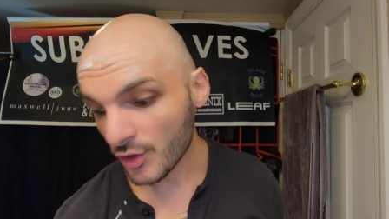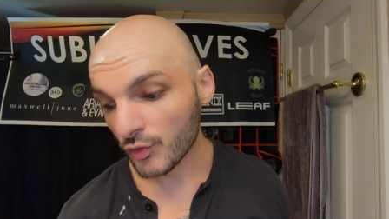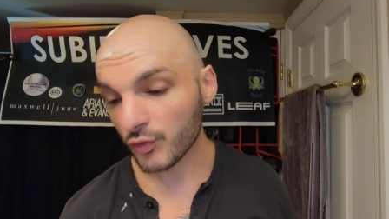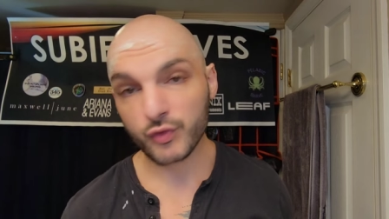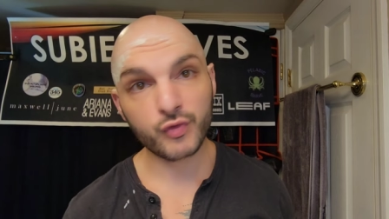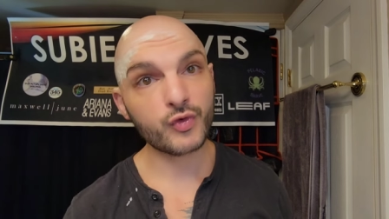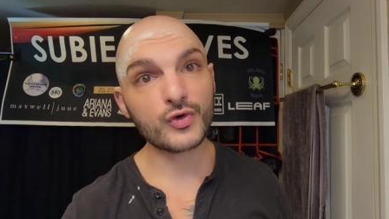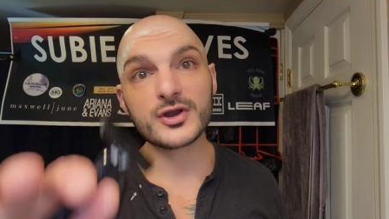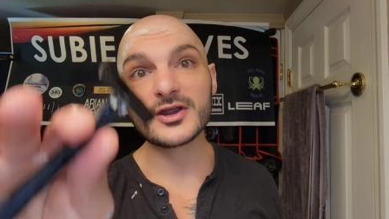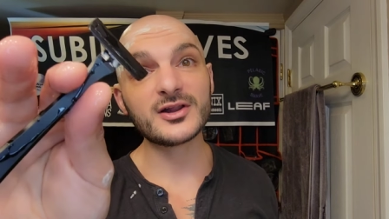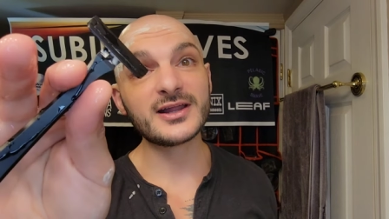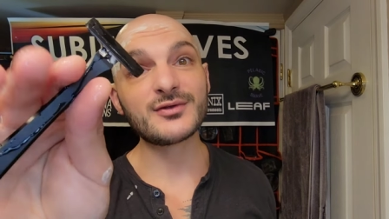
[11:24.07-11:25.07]

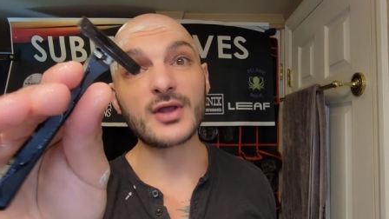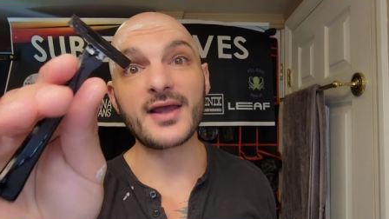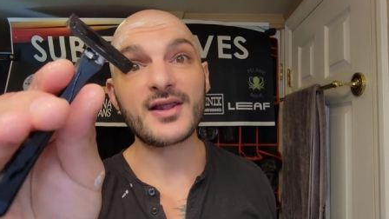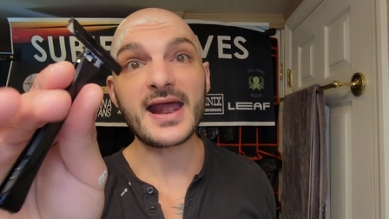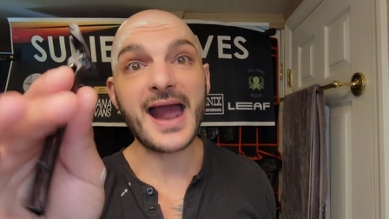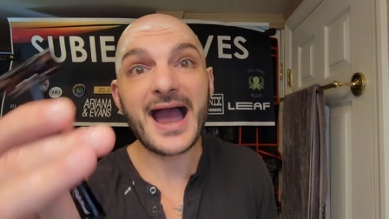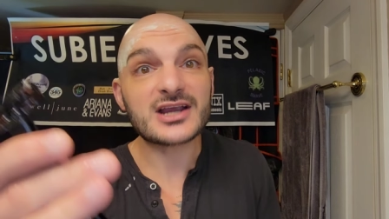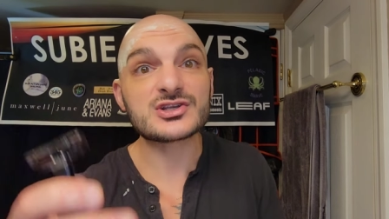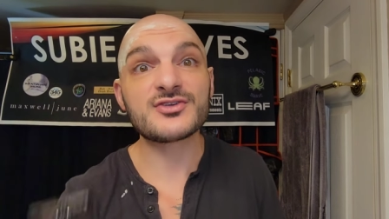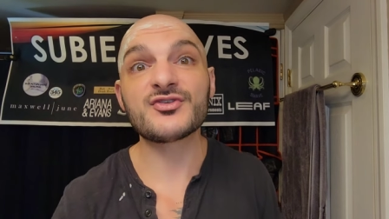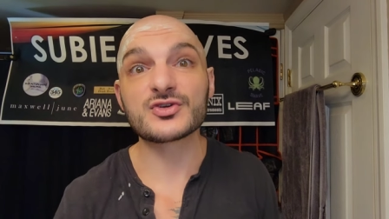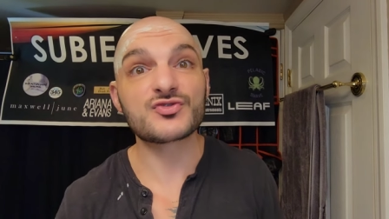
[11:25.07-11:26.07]
Really, it
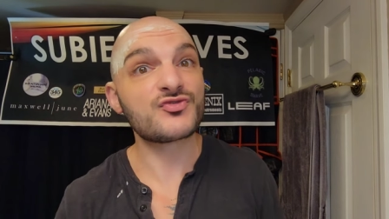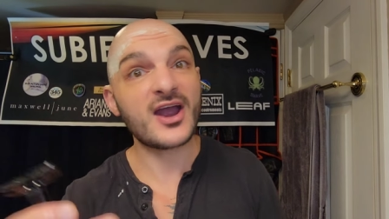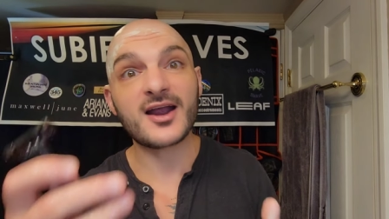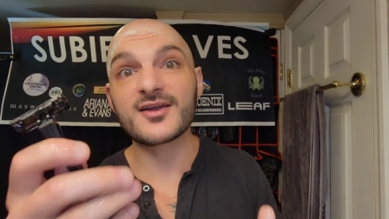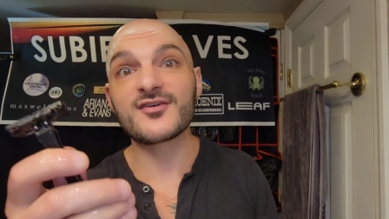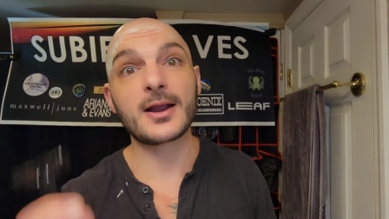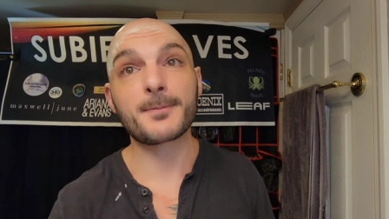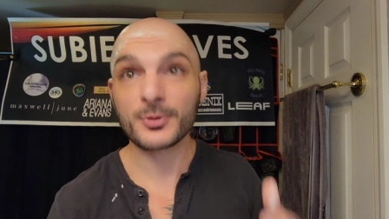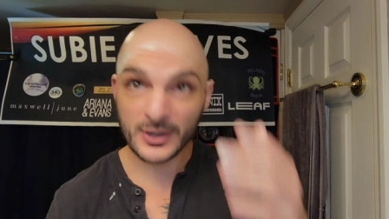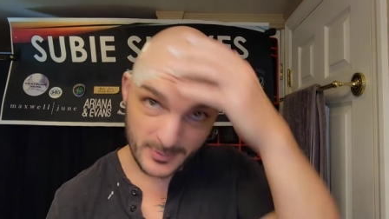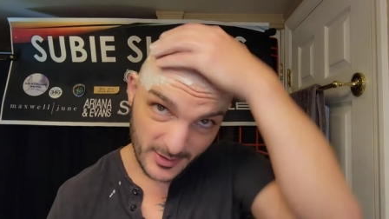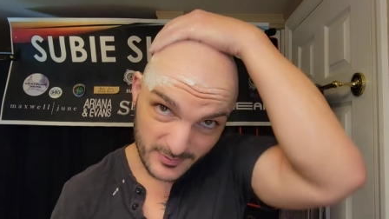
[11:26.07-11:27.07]
actually feels very, very
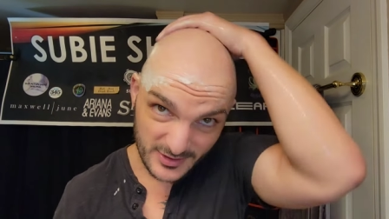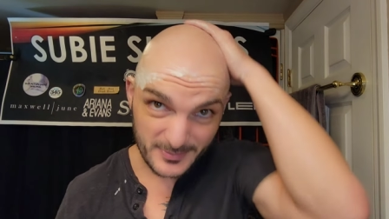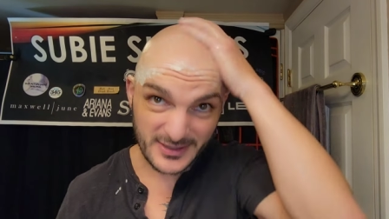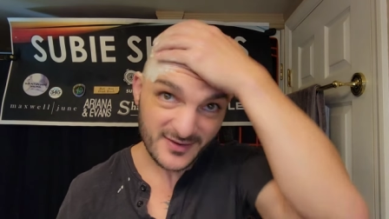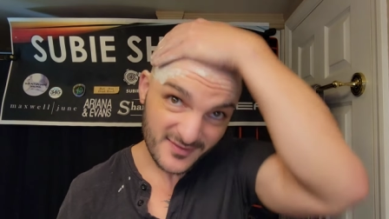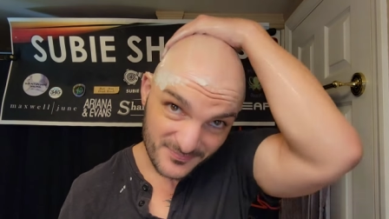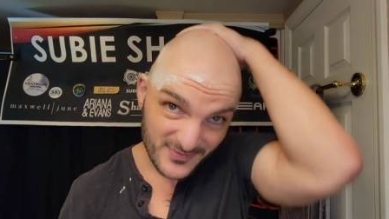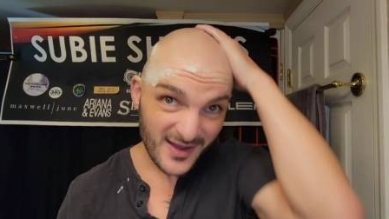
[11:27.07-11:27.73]
premium to me.